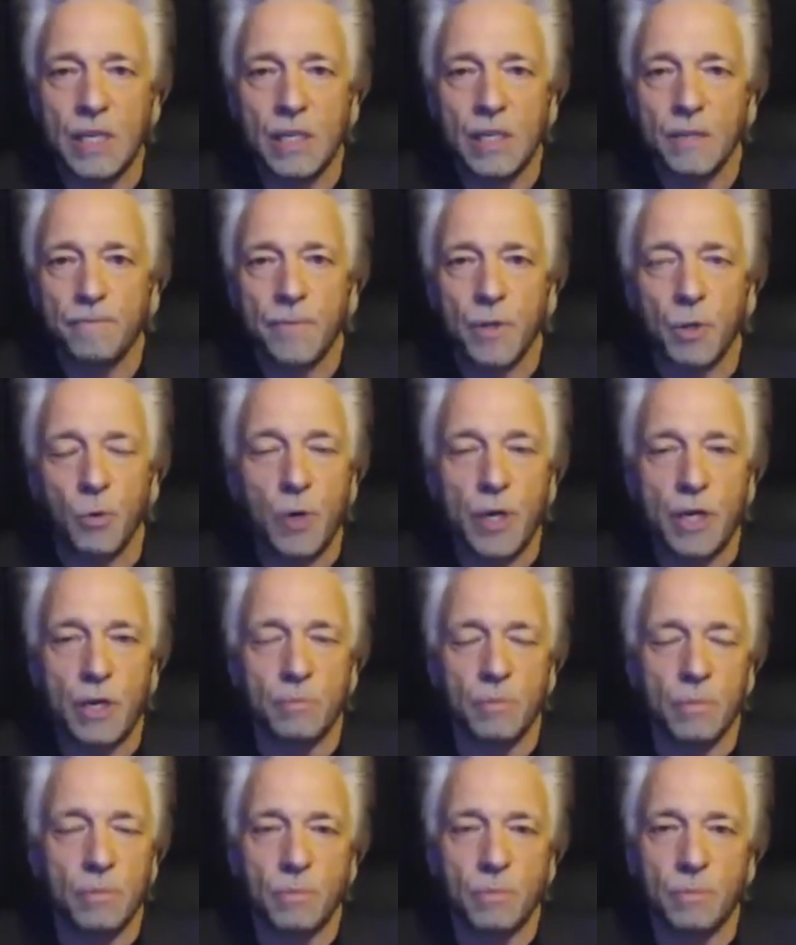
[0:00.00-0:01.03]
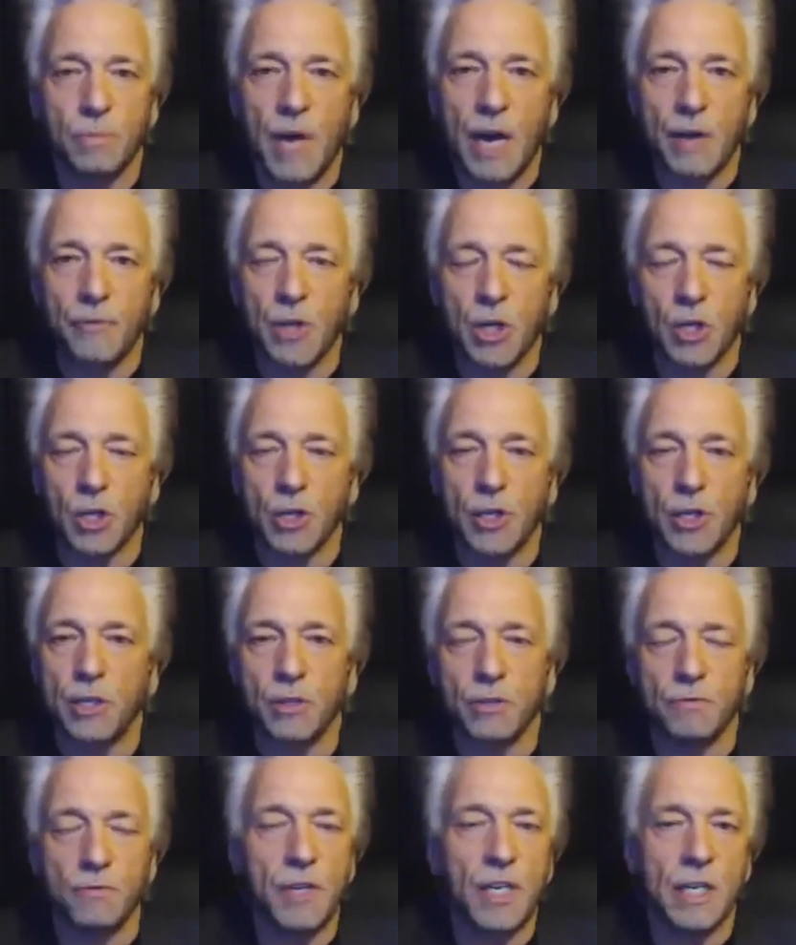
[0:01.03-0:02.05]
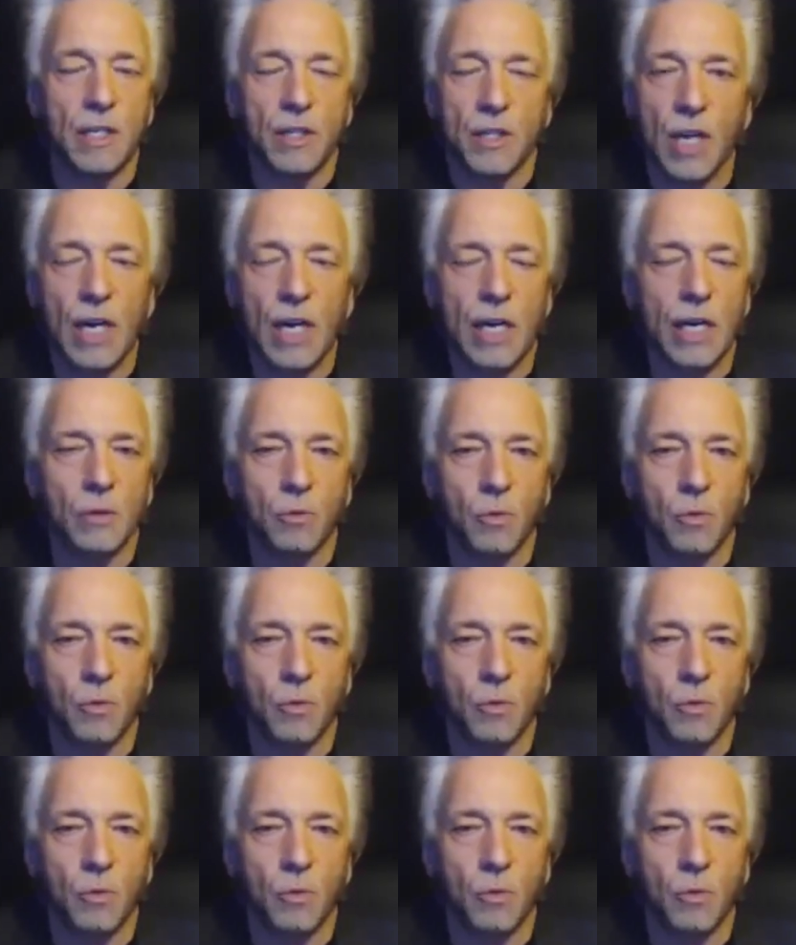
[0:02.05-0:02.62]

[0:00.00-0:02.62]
that we can have the cleanest vegan diet